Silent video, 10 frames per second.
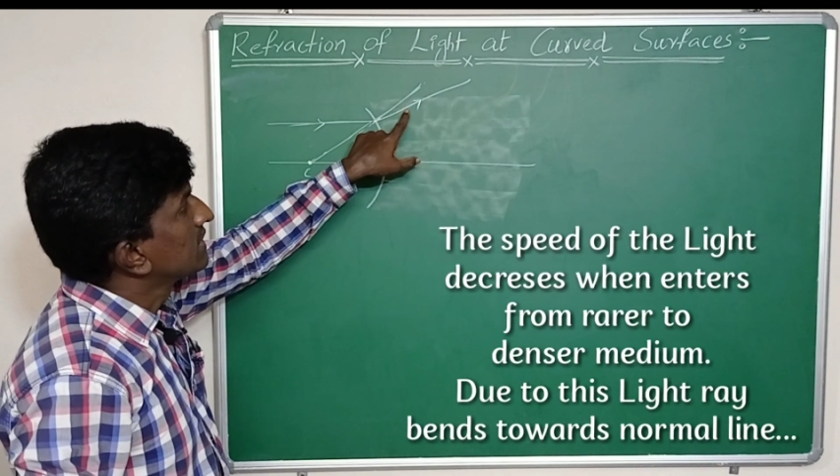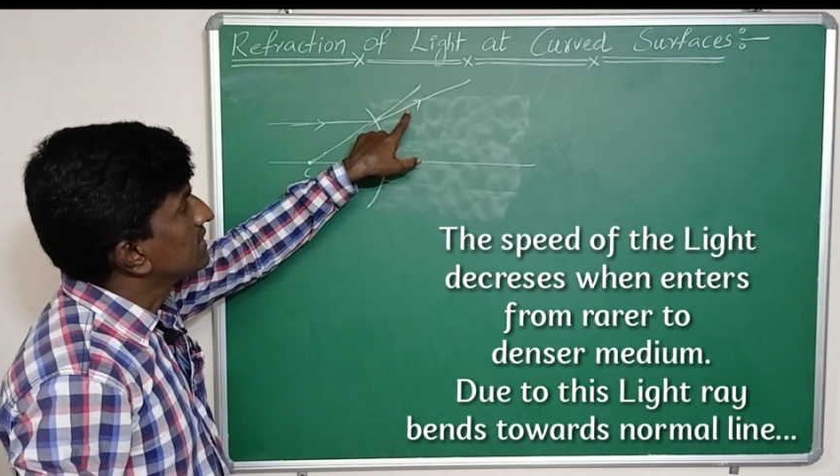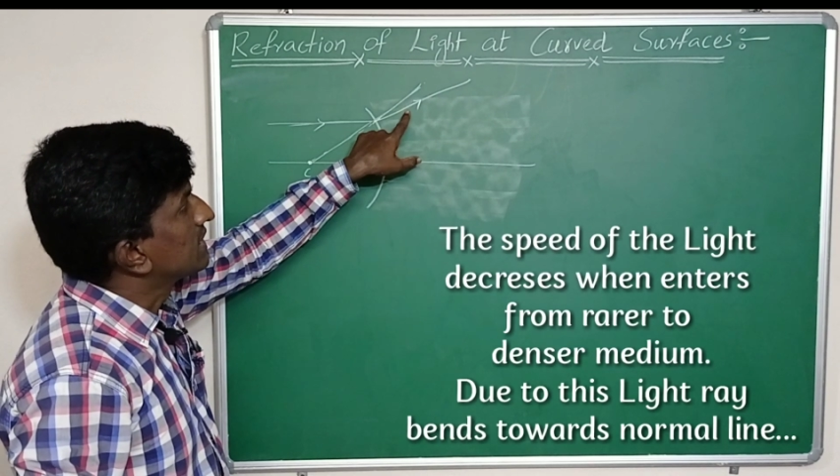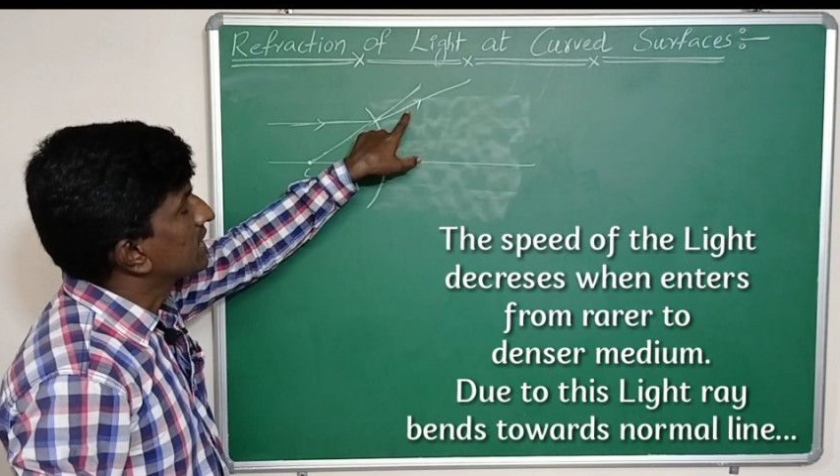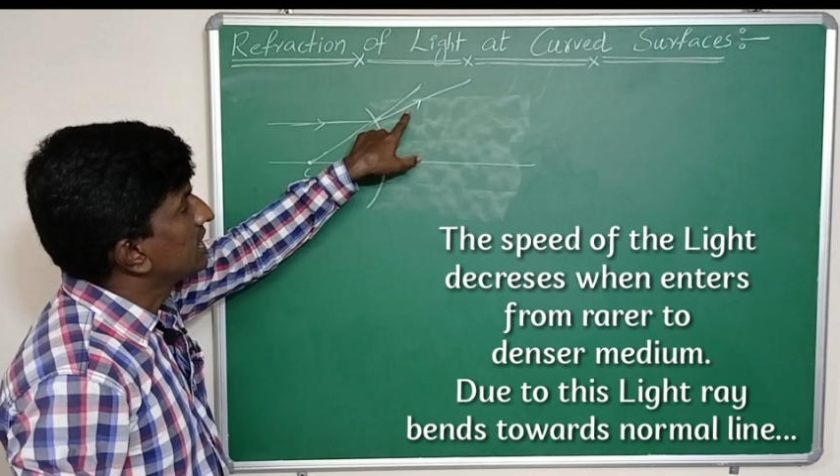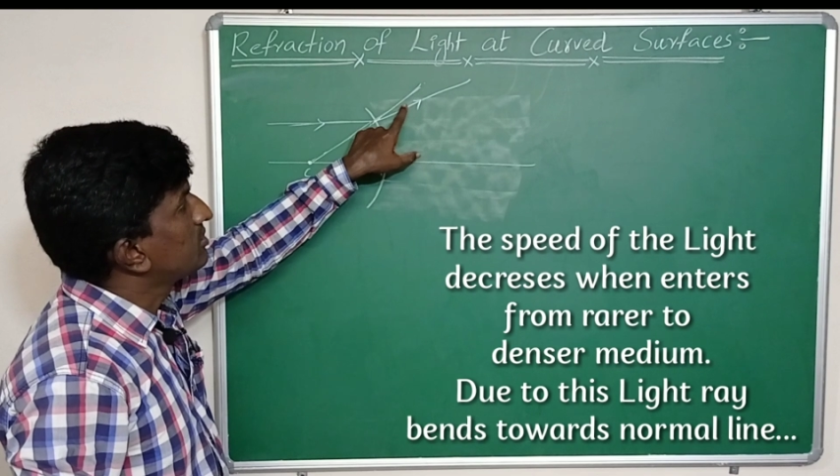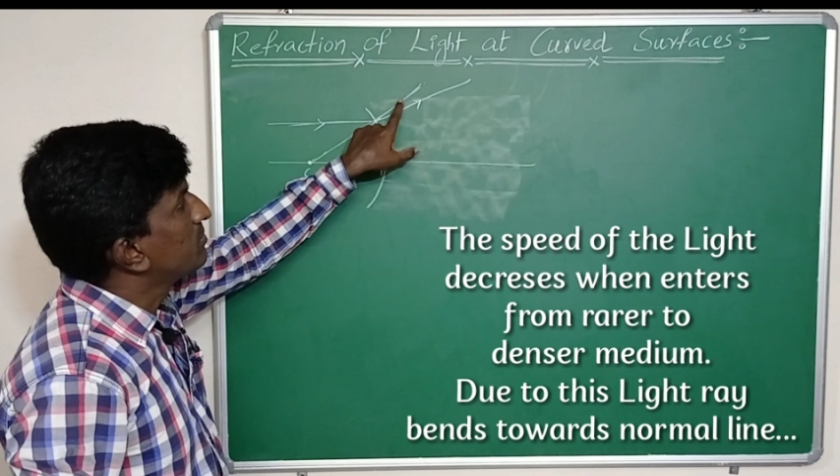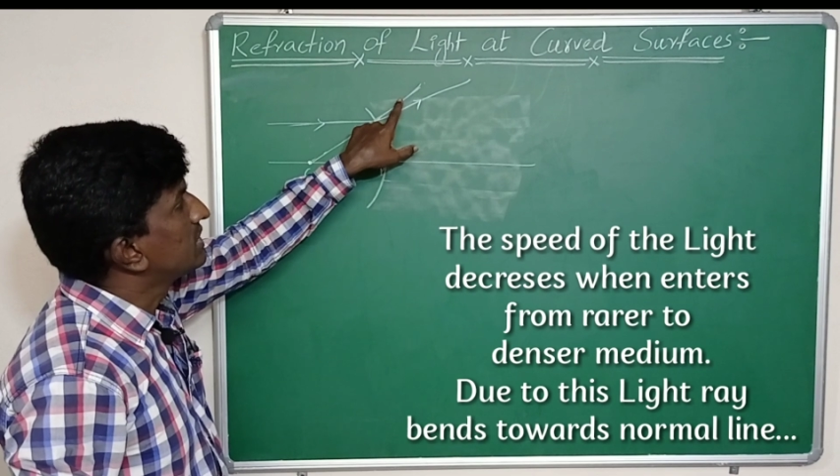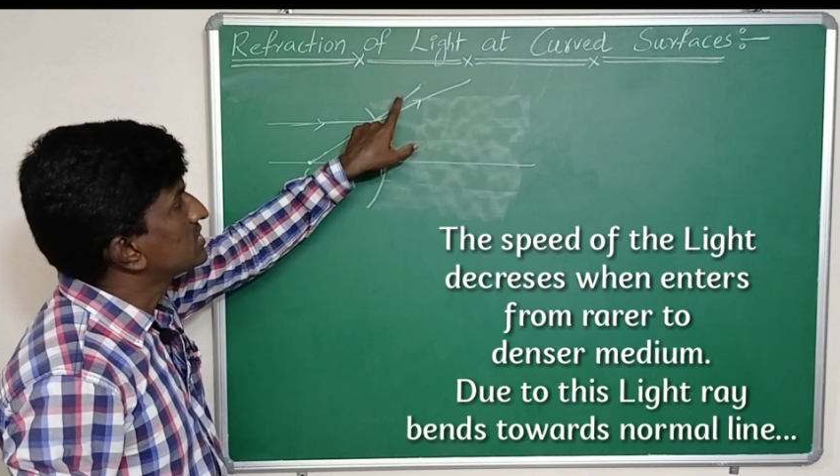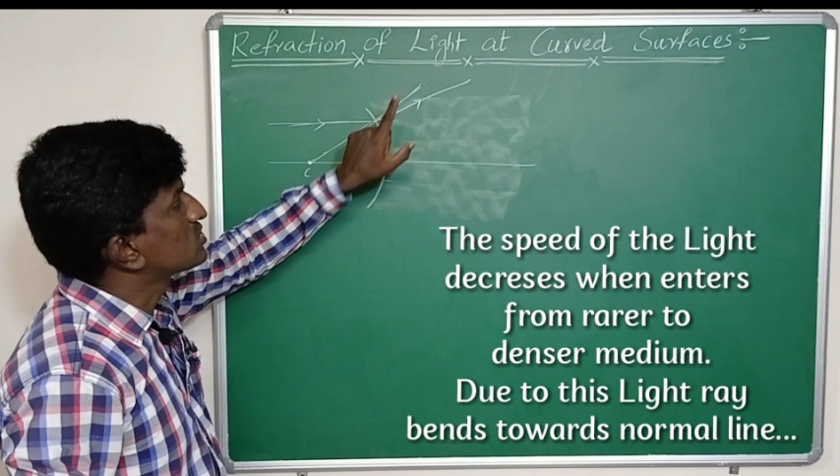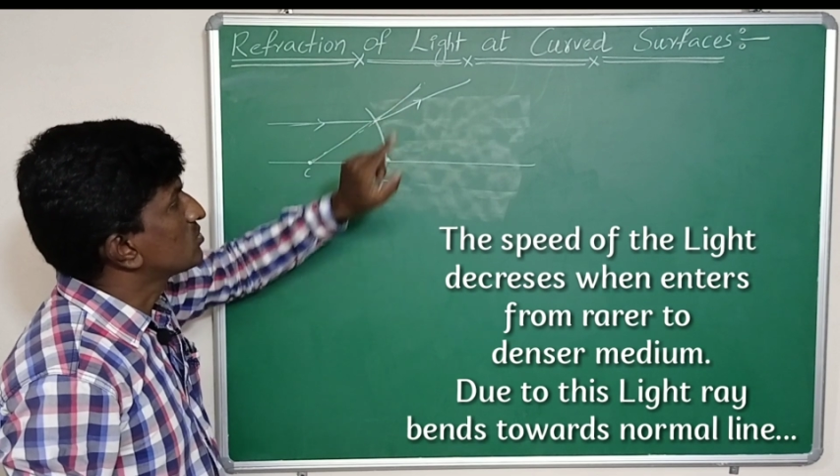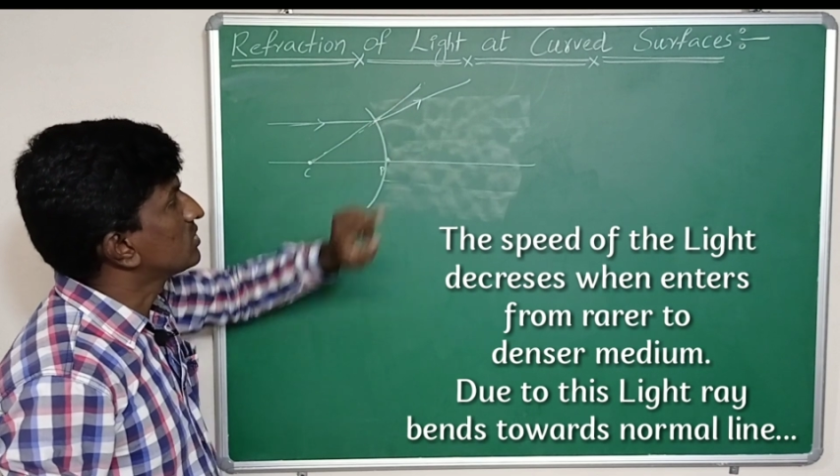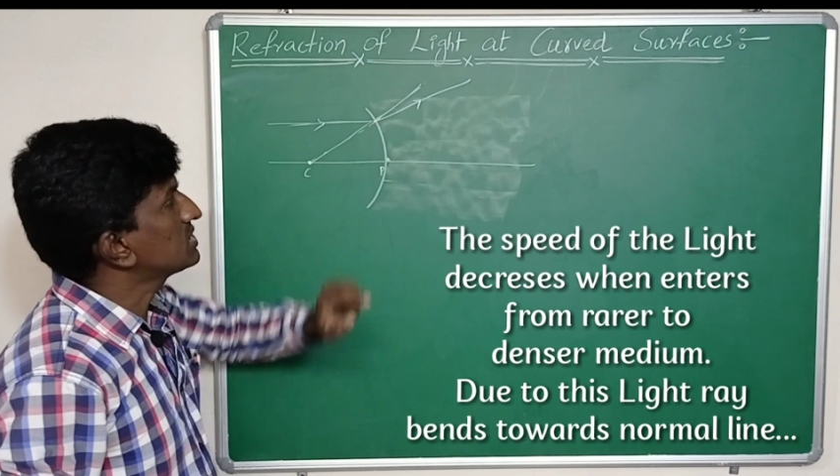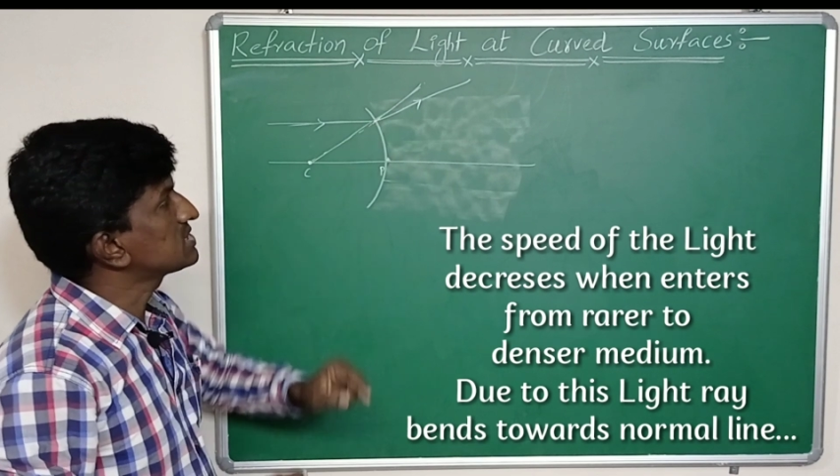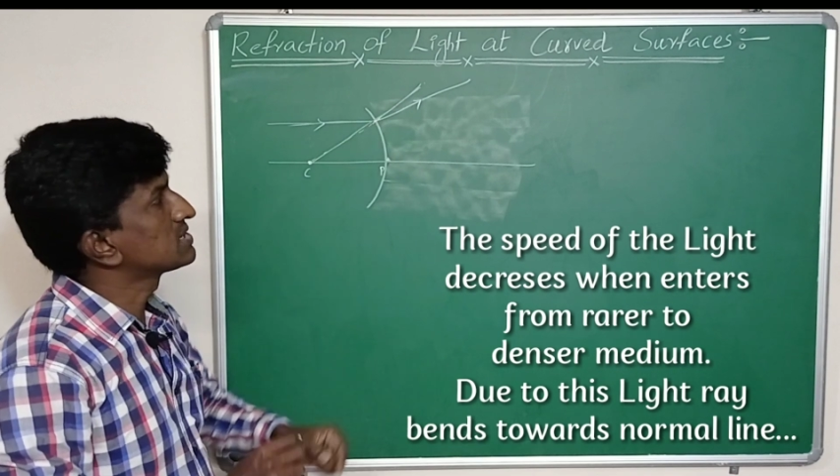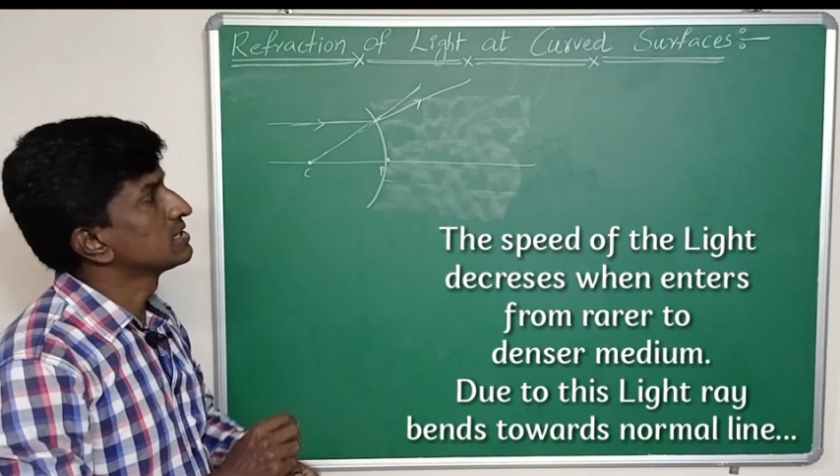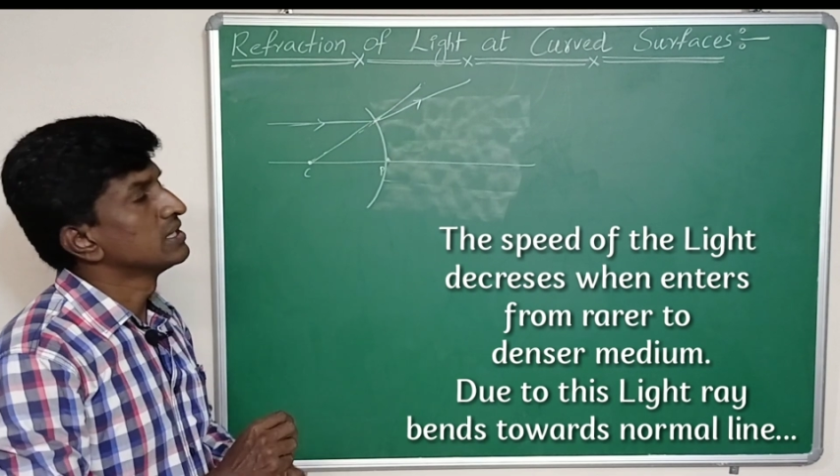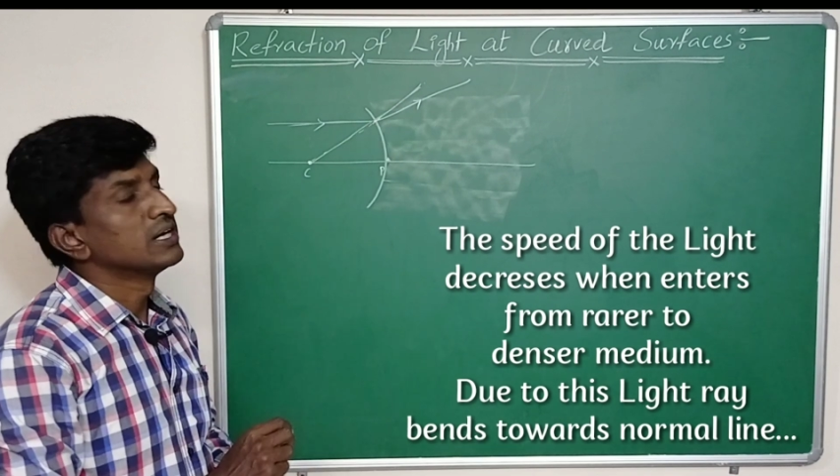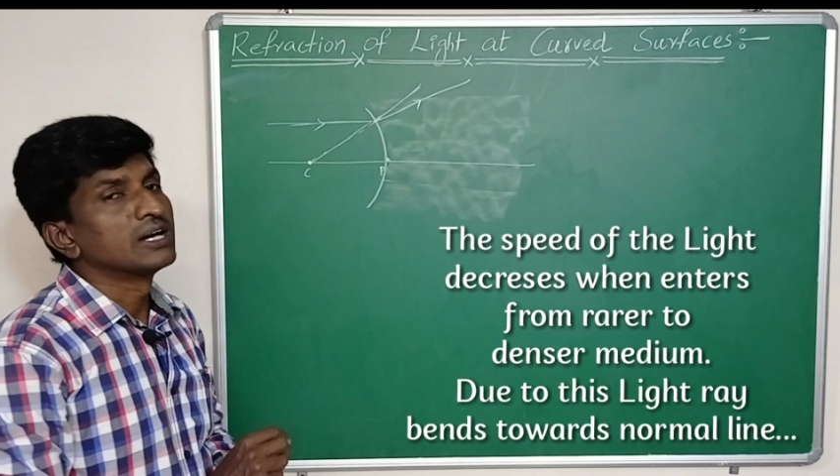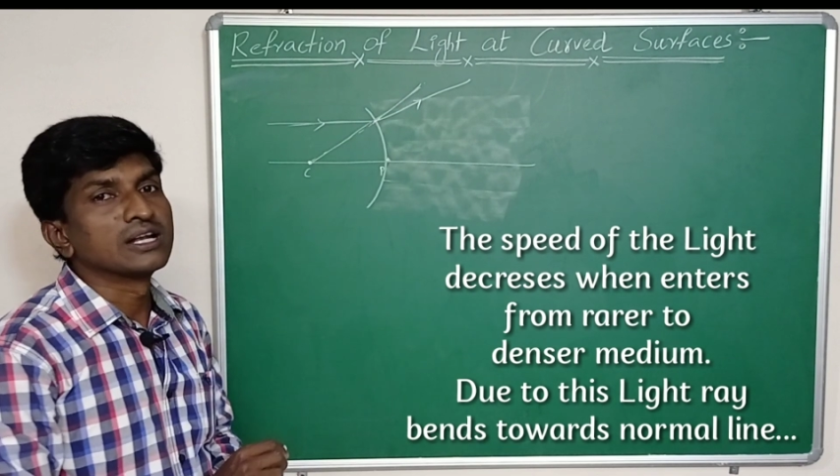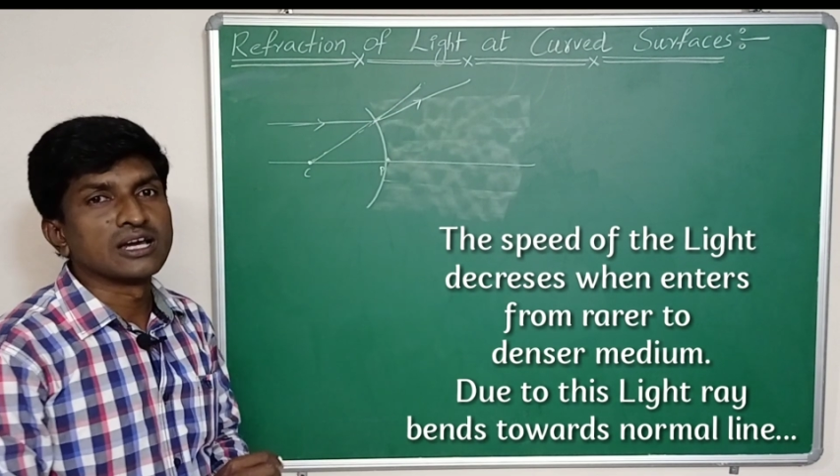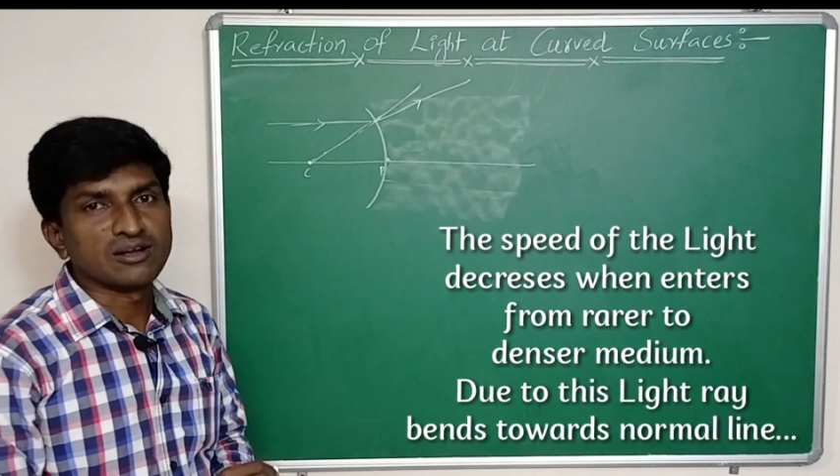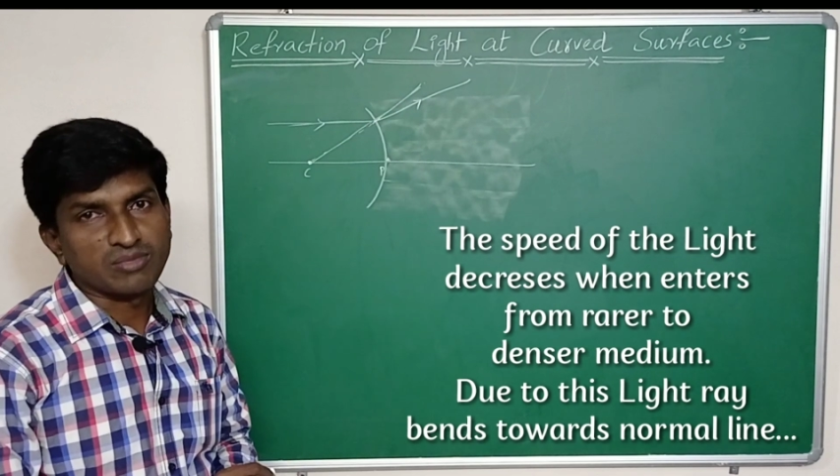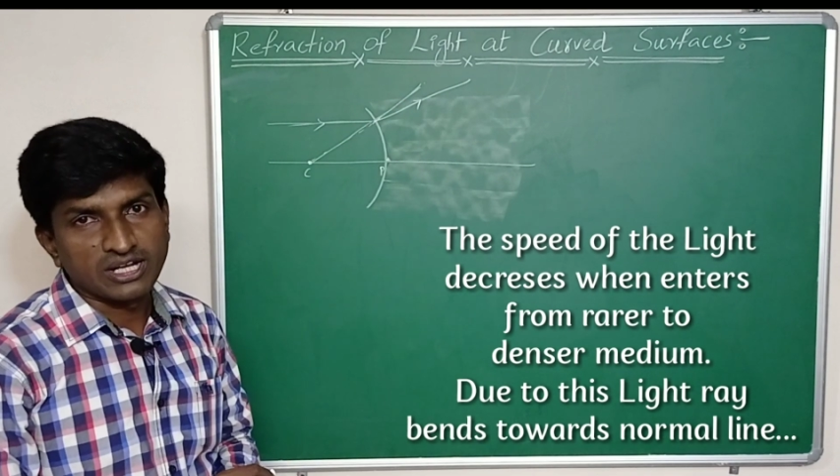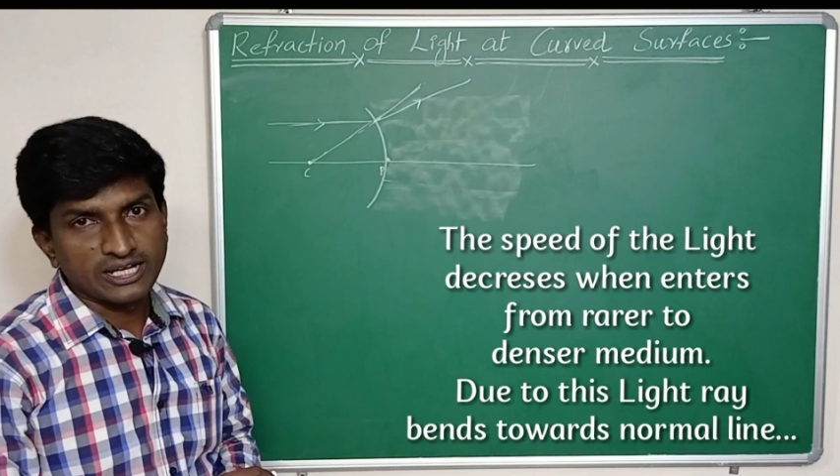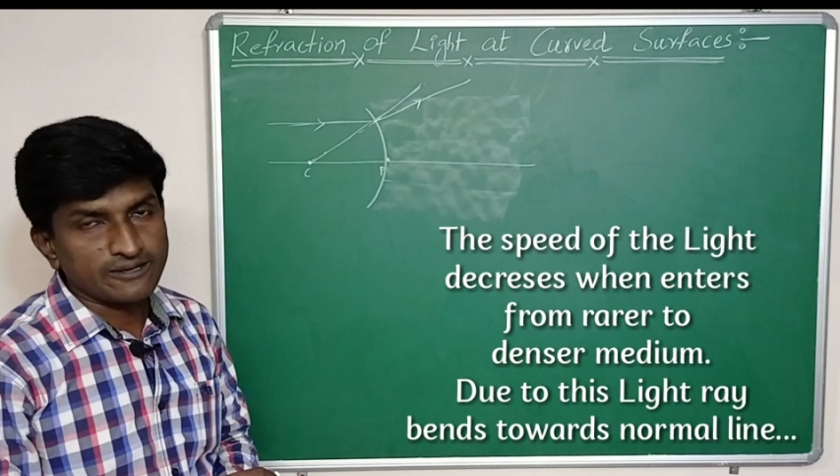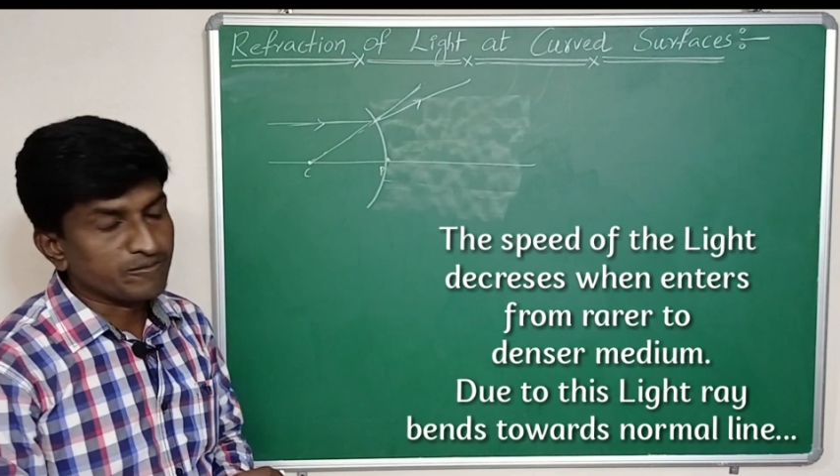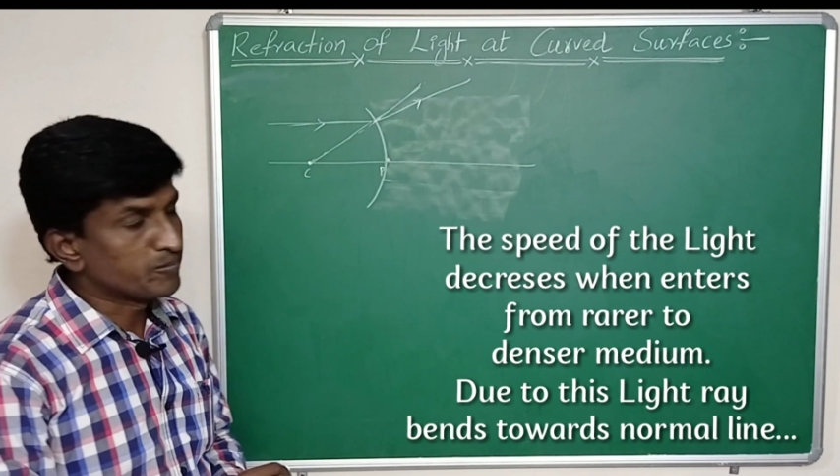the light bends towards normal line.